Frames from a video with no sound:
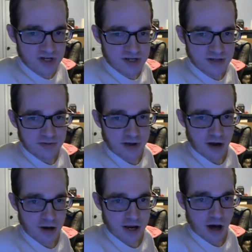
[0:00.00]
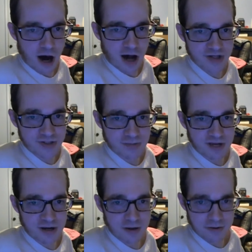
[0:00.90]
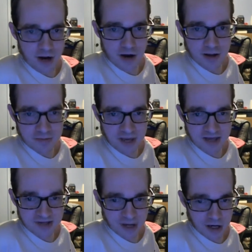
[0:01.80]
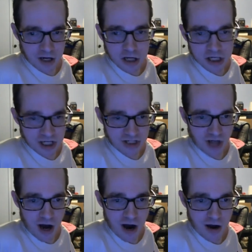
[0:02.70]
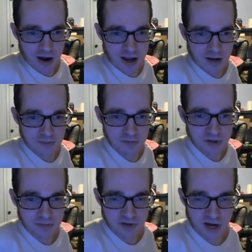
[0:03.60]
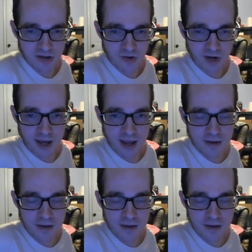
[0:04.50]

which is a very awesome and very amazing guitar amp, by the